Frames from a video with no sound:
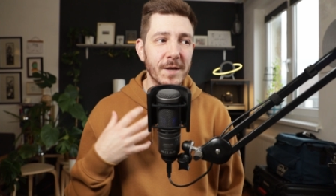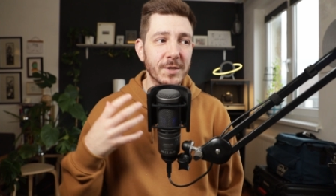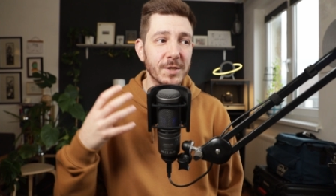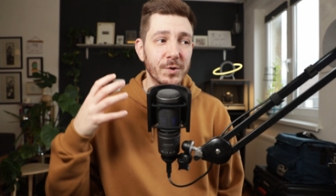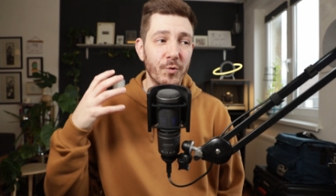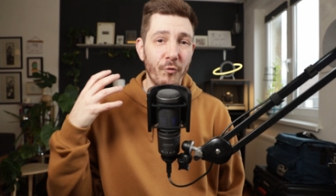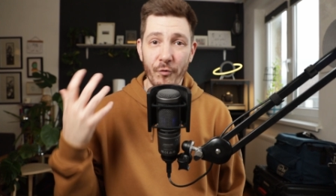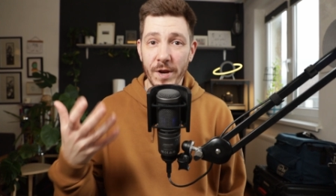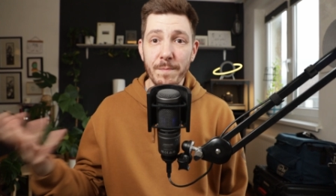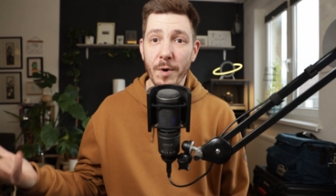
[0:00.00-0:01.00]
not just to
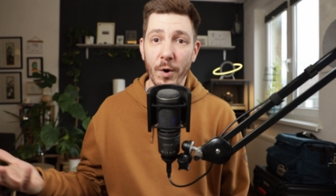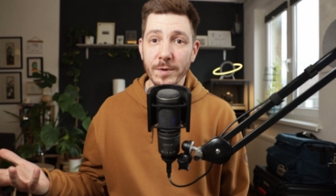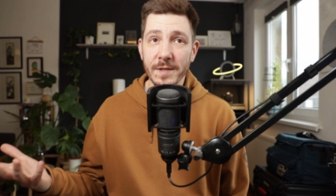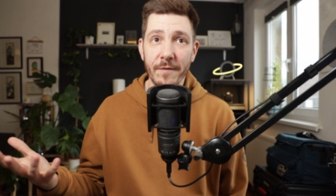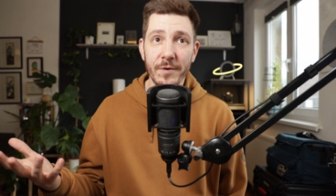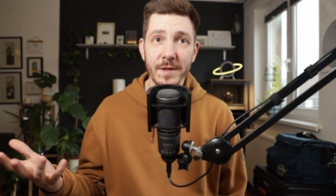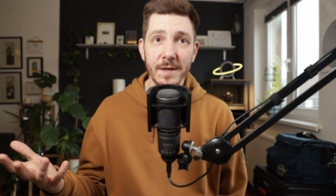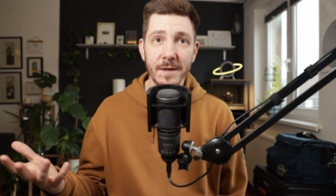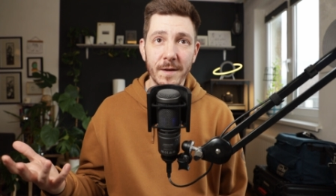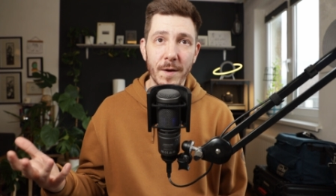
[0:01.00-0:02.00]
repost
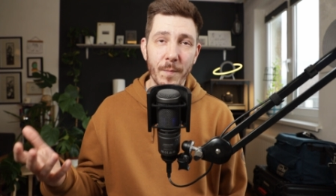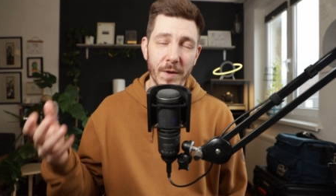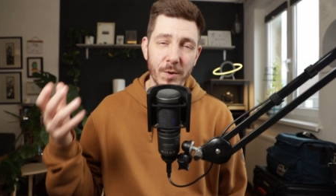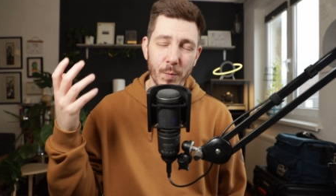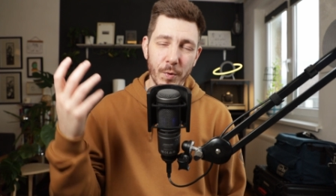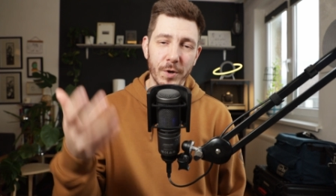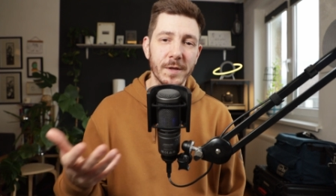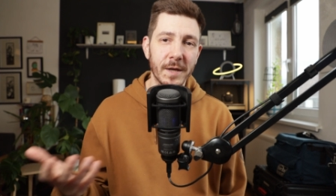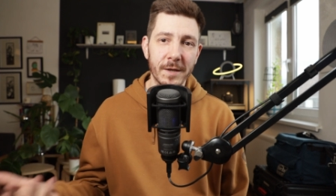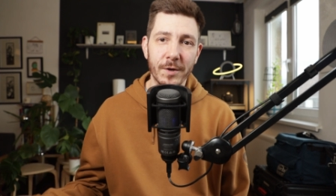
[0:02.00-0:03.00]
everything, but to put
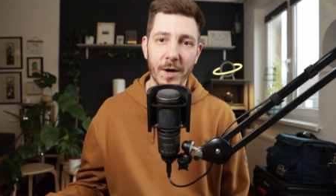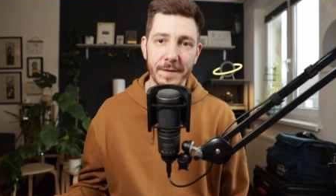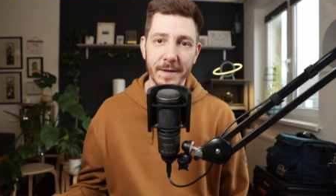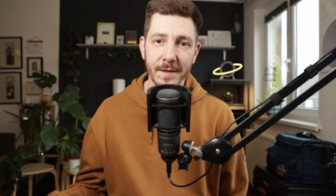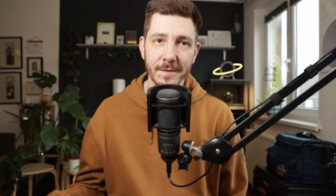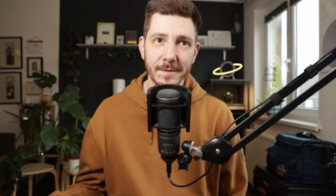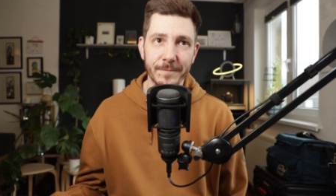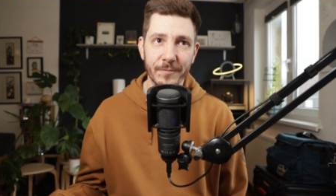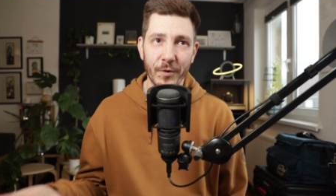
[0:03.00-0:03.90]
it in context.